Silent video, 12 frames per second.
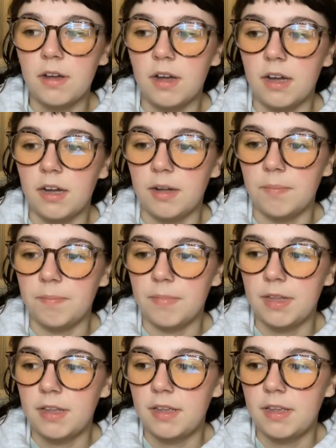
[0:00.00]
And
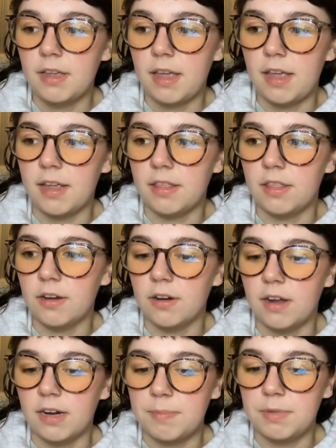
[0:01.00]
they're
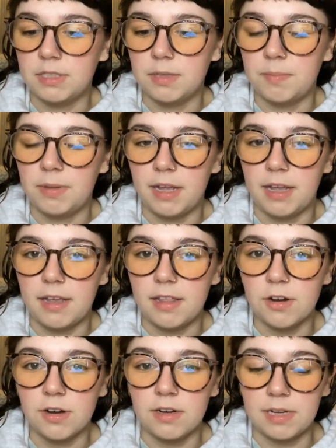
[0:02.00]
unable
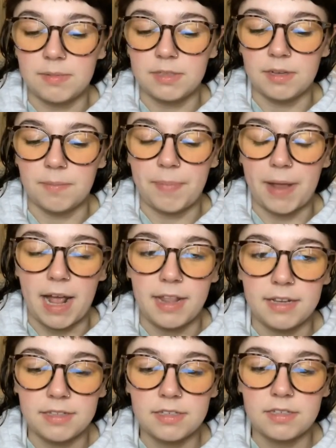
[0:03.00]
to
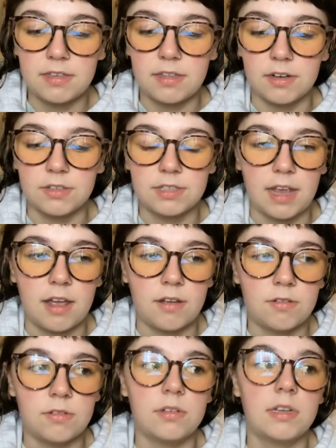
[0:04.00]
balance their
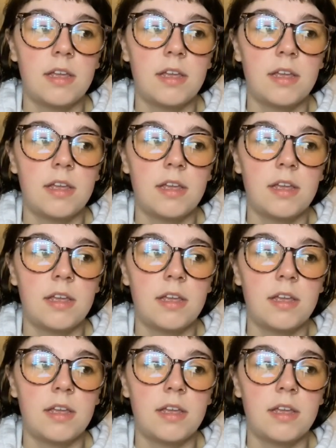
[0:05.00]
sound,